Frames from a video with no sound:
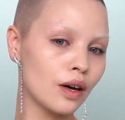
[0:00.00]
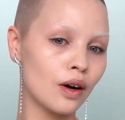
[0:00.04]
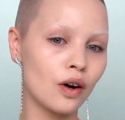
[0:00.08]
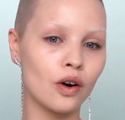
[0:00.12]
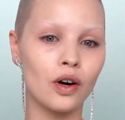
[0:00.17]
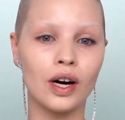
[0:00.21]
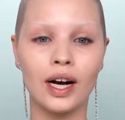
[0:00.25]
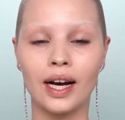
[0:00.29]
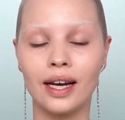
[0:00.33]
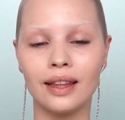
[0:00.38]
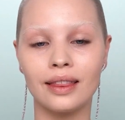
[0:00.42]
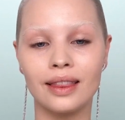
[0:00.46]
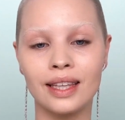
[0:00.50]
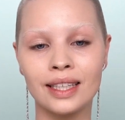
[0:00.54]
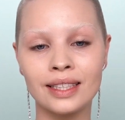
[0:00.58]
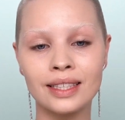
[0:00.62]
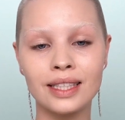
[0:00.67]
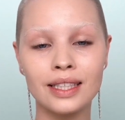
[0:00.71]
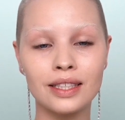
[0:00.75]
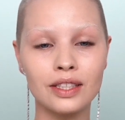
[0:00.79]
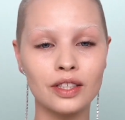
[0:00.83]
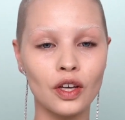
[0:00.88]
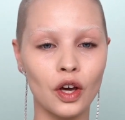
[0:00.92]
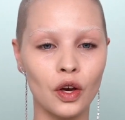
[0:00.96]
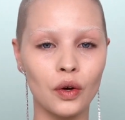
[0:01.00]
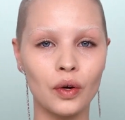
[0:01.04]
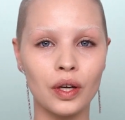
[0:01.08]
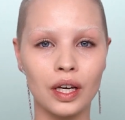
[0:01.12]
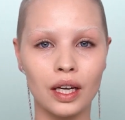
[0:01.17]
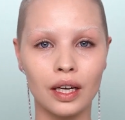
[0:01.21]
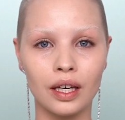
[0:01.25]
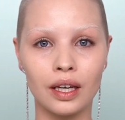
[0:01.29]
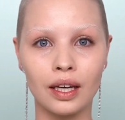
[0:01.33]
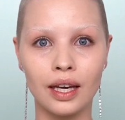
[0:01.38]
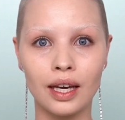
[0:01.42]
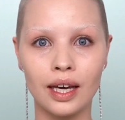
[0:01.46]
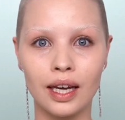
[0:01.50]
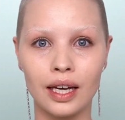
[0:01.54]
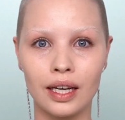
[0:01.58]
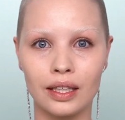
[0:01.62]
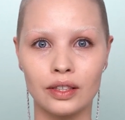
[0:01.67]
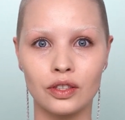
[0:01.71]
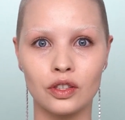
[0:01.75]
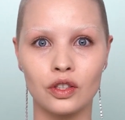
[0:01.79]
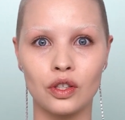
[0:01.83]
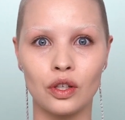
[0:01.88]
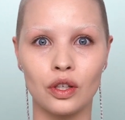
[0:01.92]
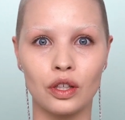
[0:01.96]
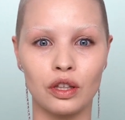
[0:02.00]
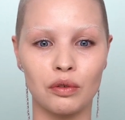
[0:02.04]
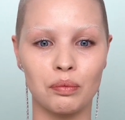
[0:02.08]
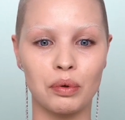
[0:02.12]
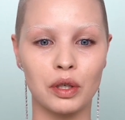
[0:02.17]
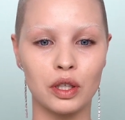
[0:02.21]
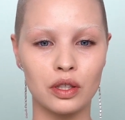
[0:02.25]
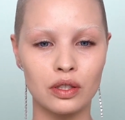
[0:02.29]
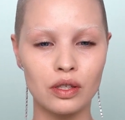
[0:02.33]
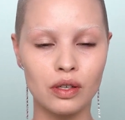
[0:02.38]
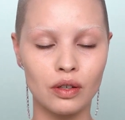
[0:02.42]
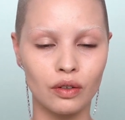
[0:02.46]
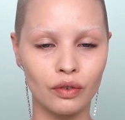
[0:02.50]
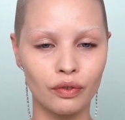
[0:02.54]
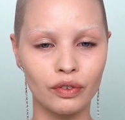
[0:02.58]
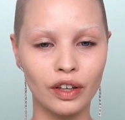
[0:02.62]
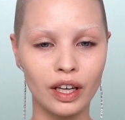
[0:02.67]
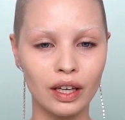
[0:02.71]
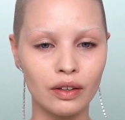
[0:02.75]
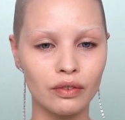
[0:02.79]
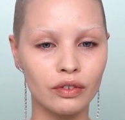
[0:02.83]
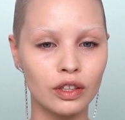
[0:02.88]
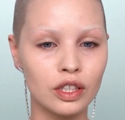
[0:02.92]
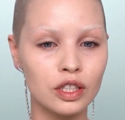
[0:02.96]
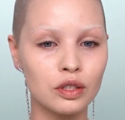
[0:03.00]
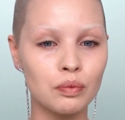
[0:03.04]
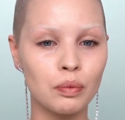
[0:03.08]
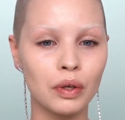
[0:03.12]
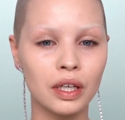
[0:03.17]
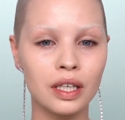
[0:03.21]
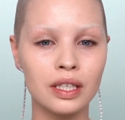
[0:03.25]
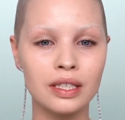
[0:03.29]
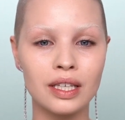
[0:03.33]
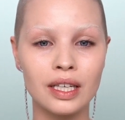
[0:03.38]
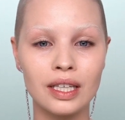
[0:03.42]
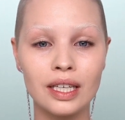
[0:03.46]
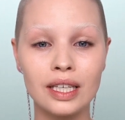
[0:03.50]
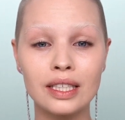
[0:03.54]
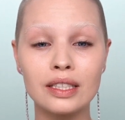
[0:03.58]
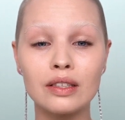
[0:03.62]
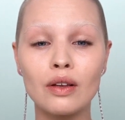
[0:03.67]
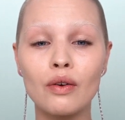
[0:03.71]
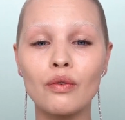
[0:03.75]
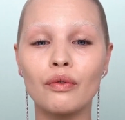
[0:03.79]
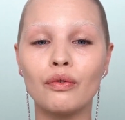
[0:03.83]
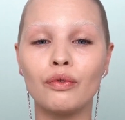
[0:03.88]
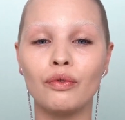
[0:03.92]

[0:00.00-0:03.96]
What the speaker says: Alright, this is going into the personal favorites because it is